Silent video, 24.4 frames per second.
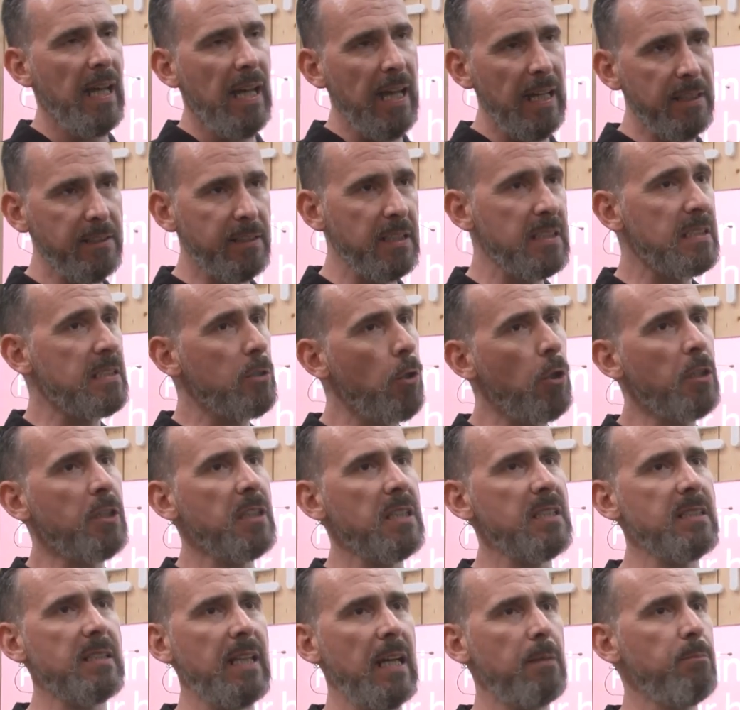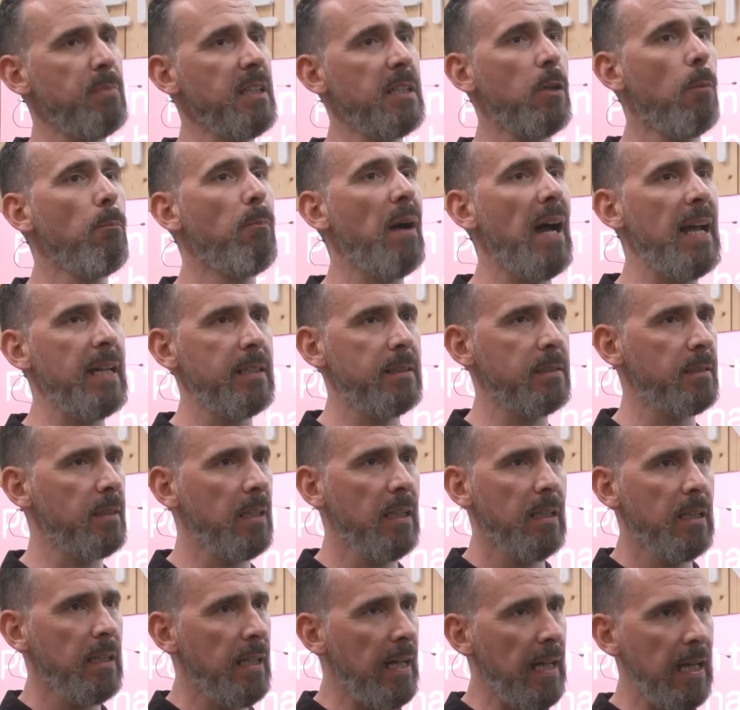And these circuits can be combined
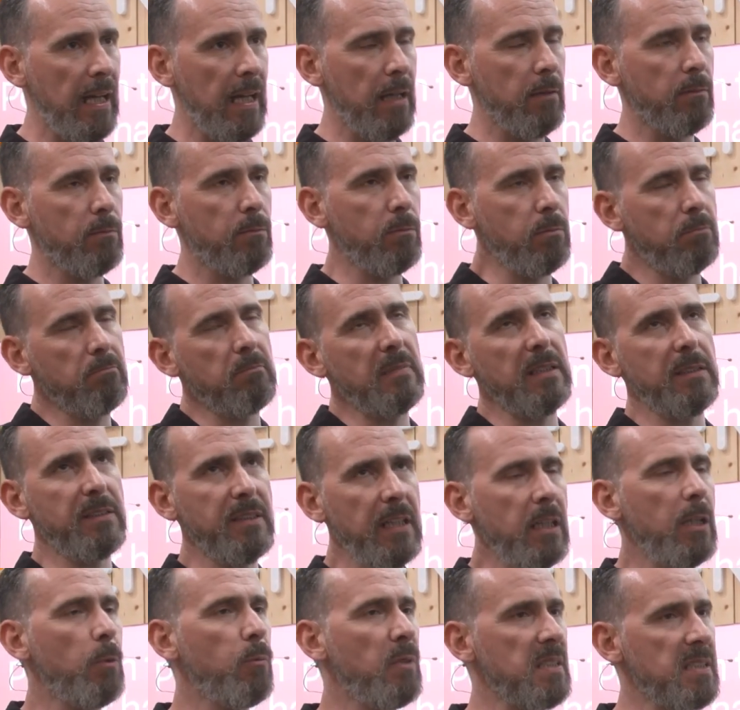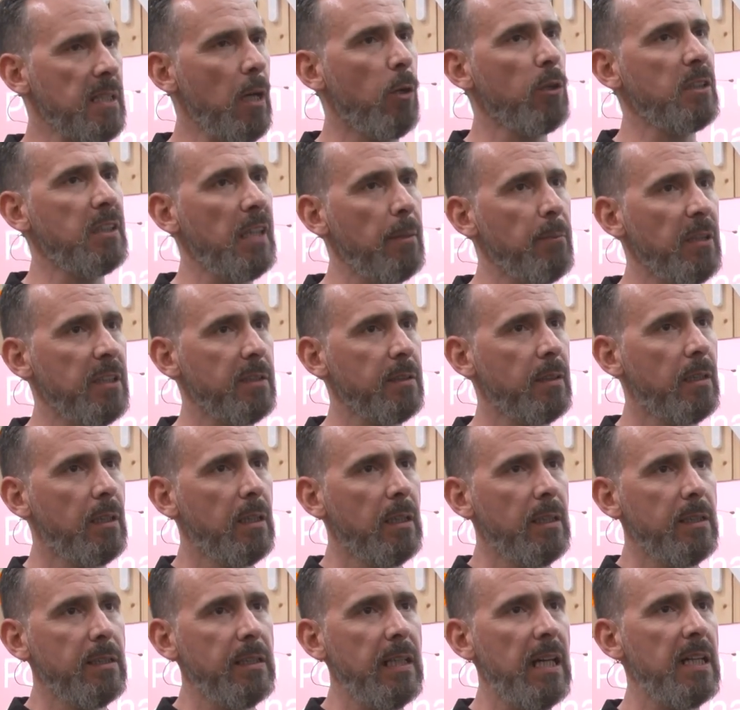nearly without limit.
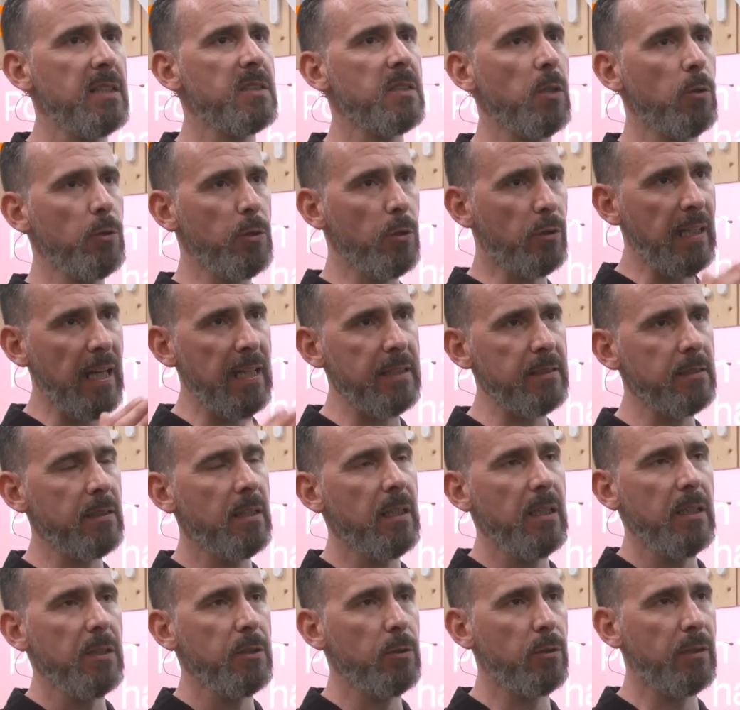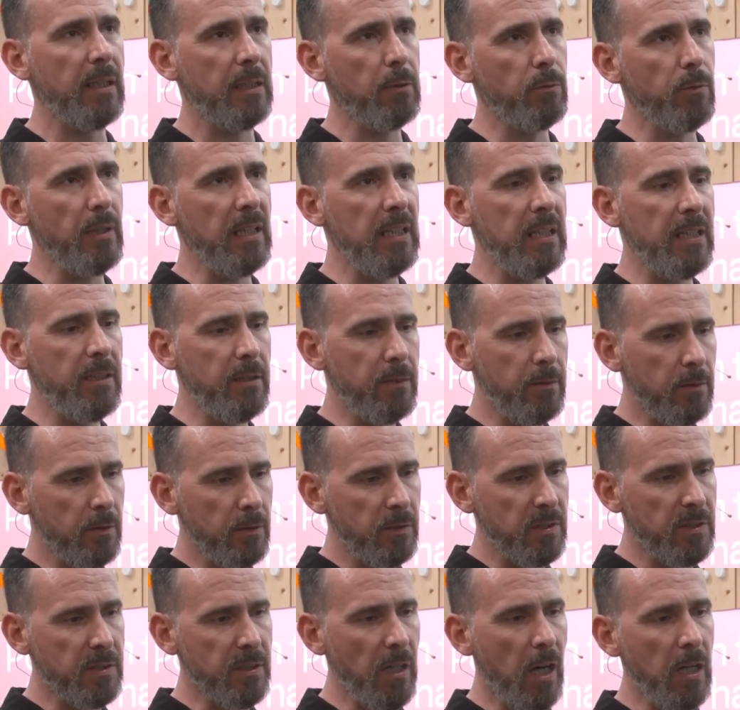Yeah, so you can
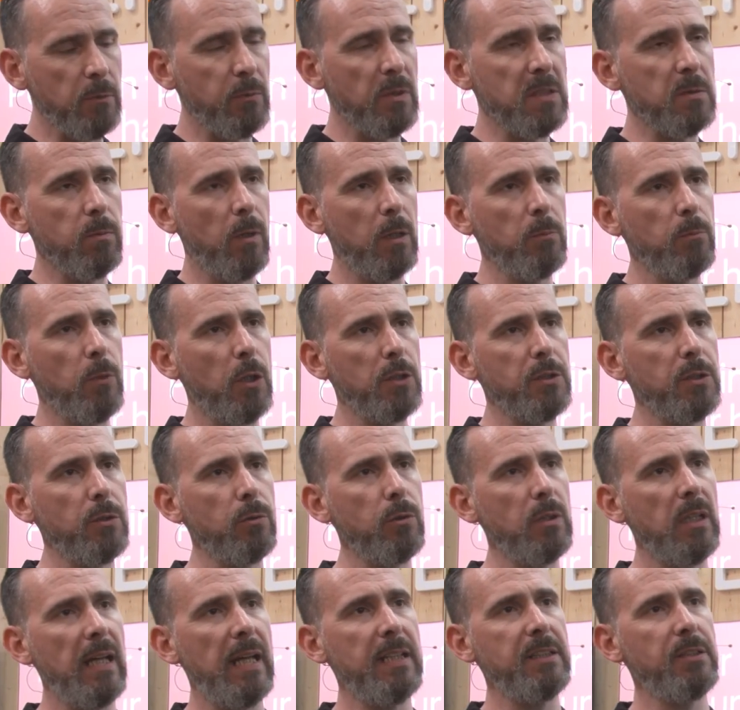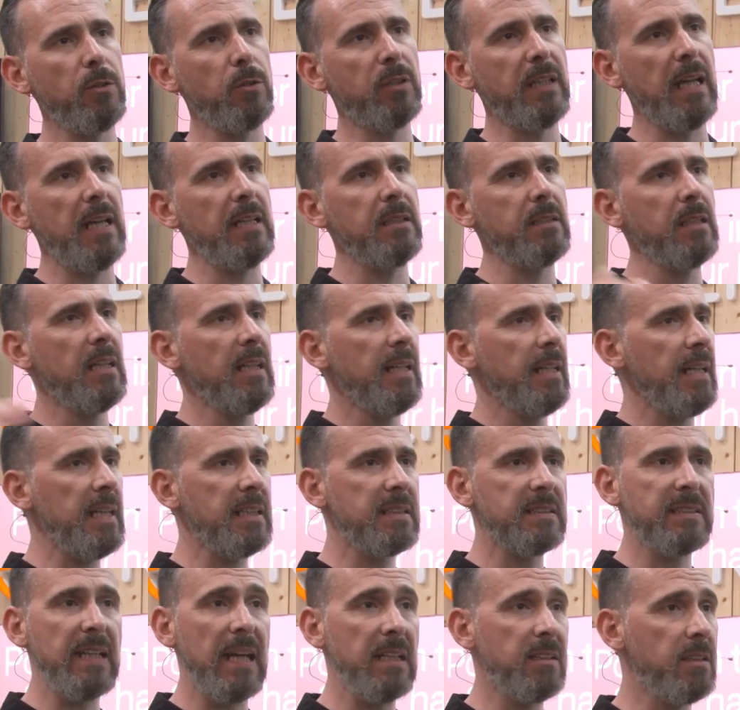really start with one module and you can
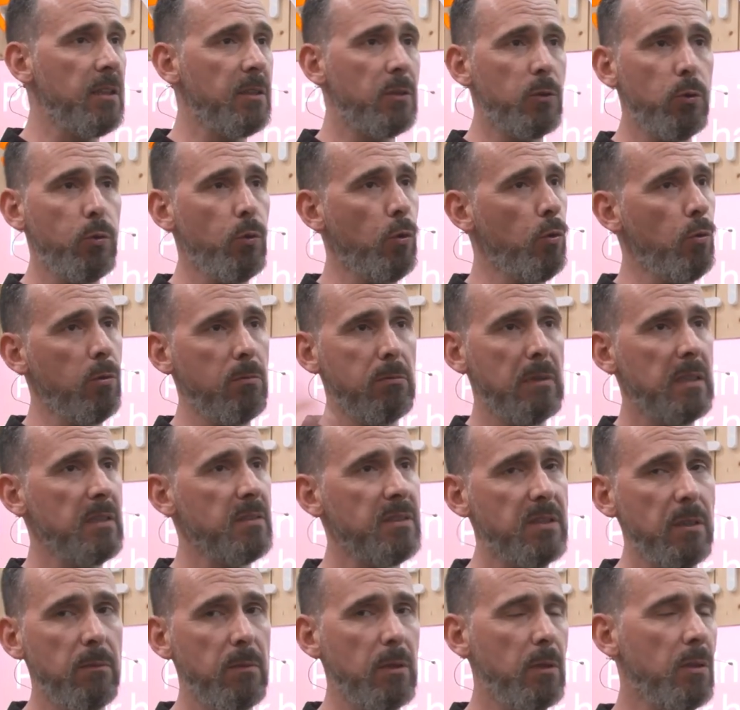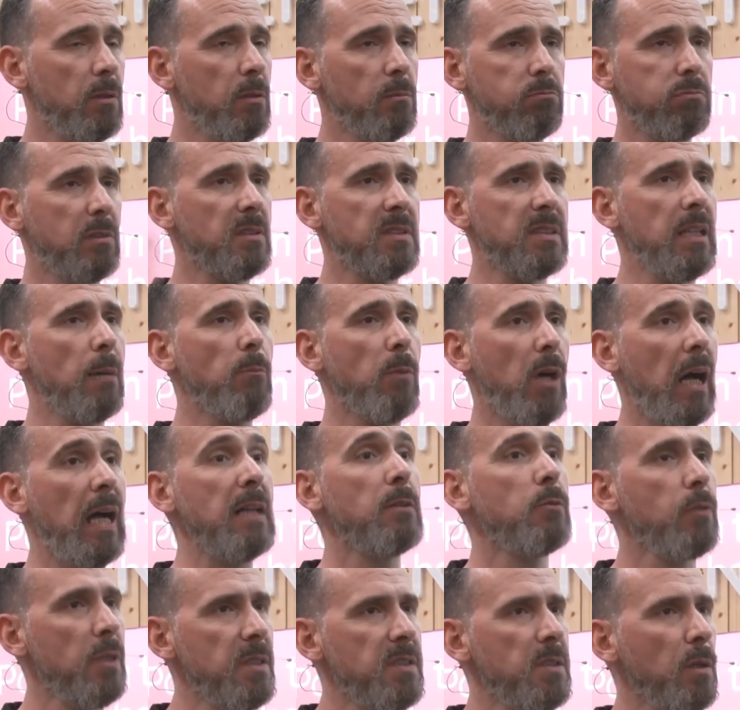extend it to some
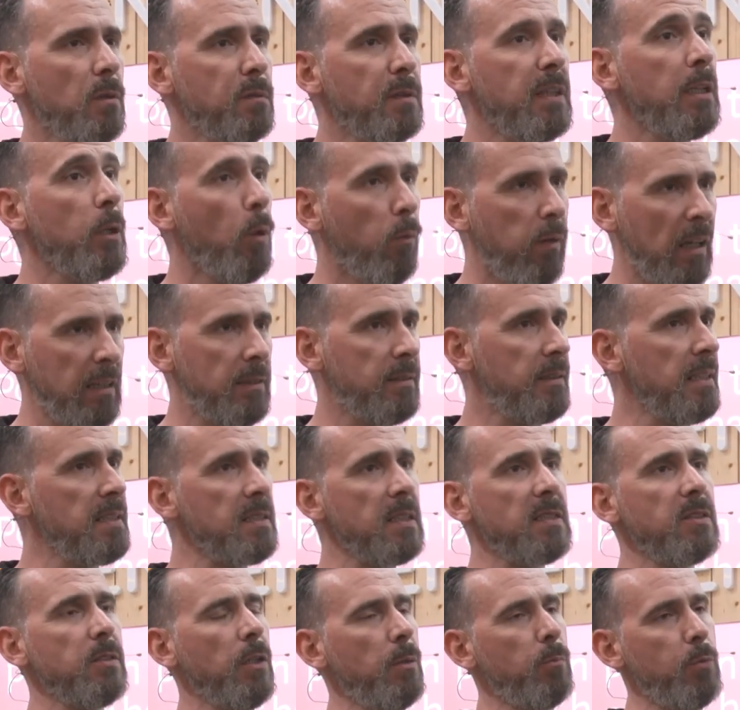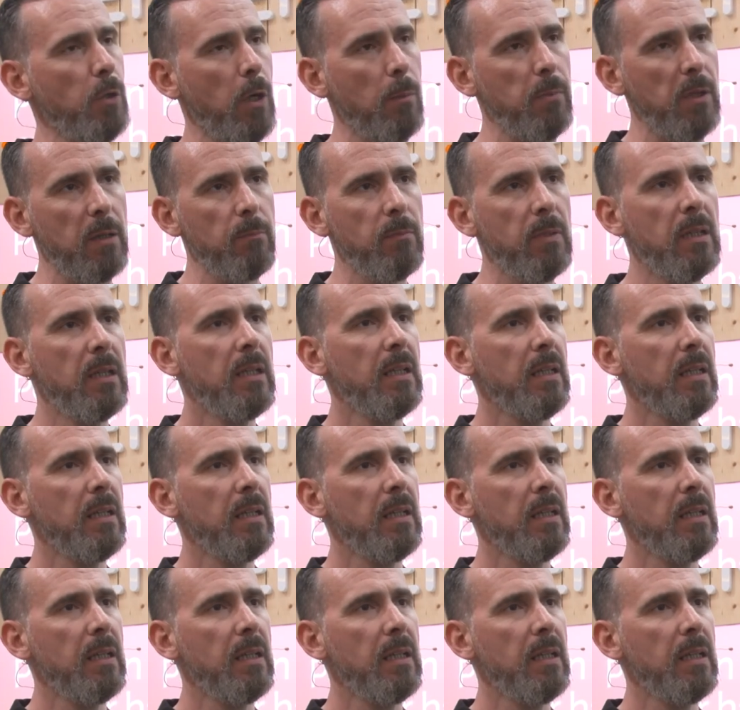hundreds of kilowatt. This is not a problem.